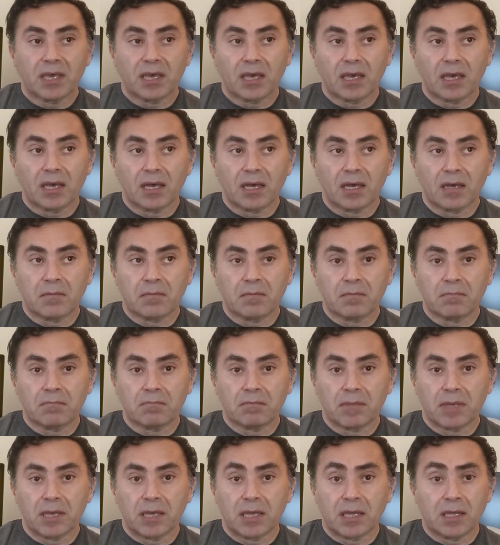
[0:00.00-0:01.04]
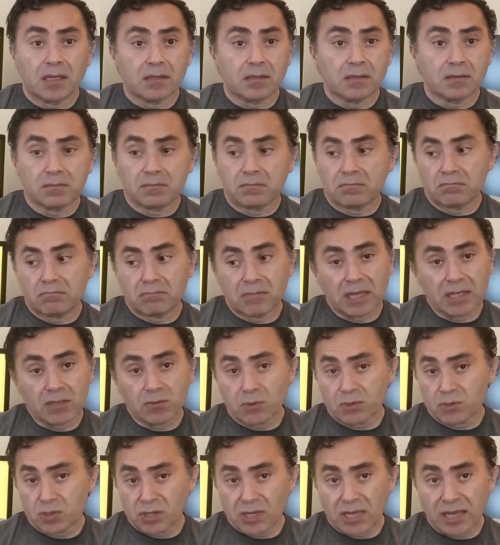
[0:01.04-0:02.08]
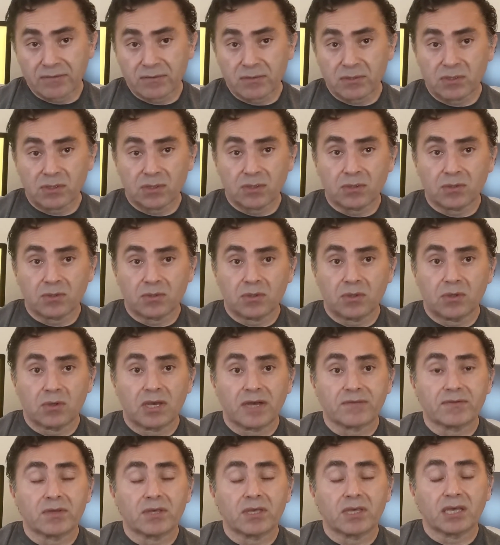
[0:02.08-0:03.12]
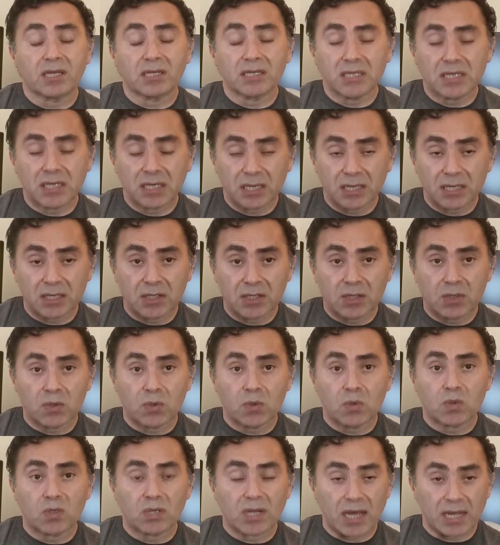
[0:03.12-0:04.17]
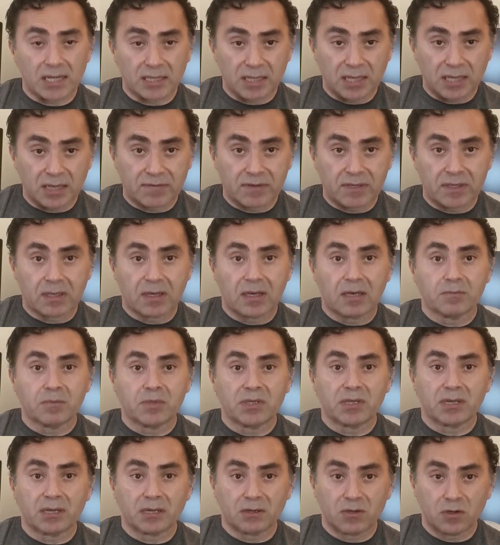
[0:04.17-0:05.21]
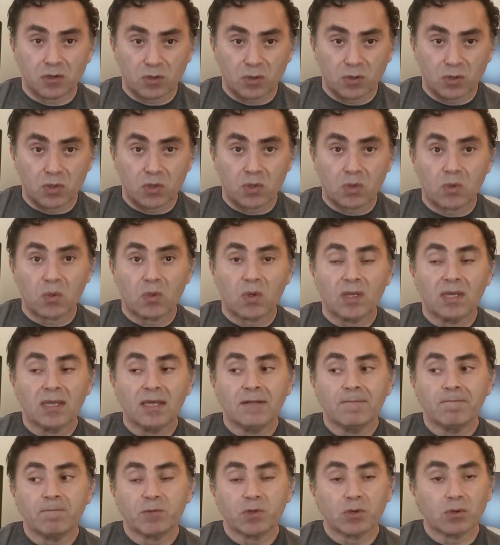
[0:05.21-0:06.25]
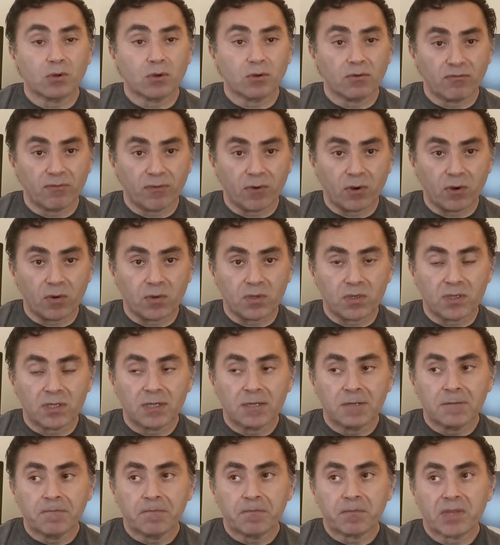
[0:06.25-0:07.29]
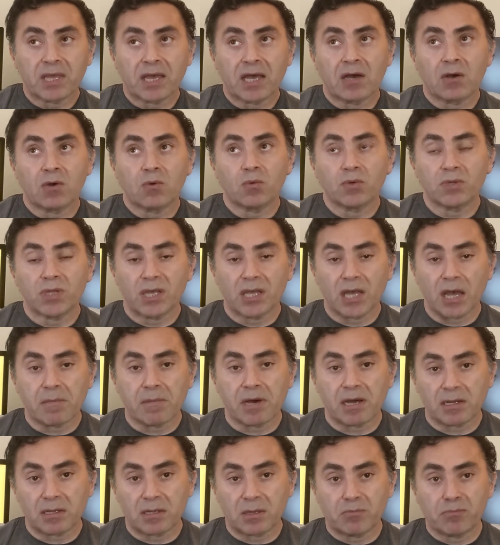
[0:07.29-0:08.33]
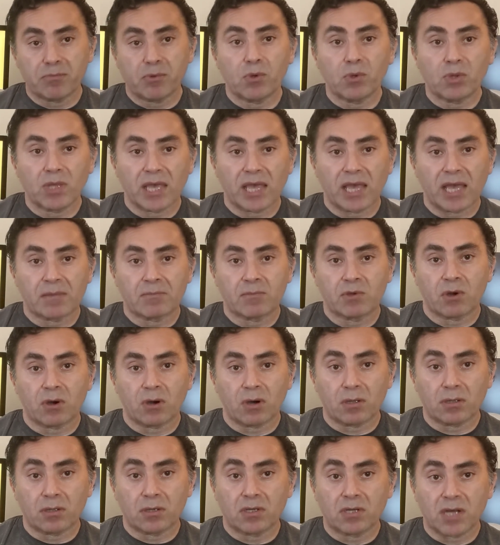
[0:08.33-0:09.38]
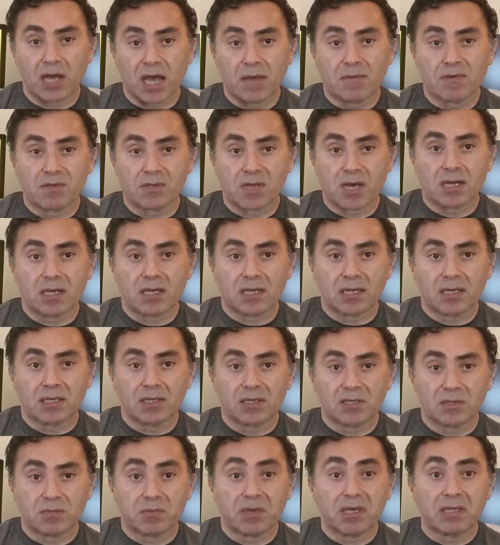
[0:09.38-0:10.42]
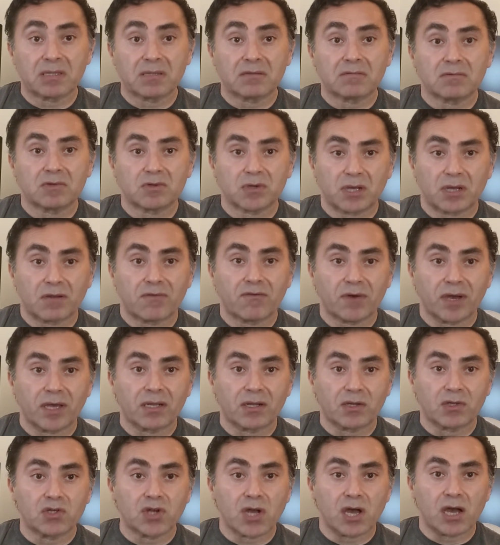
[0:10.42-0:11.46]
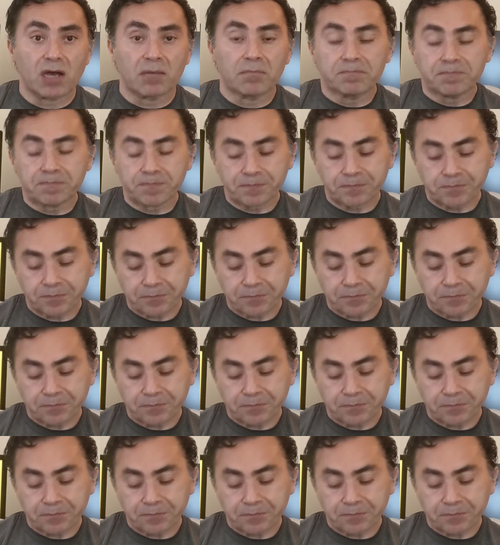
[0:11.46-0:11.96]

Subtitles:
And that's what you have to do. You have to continue not giving up and continue to go forward. Now, when you come out of the boot camp, all your time is not going to get spent trying to find a job.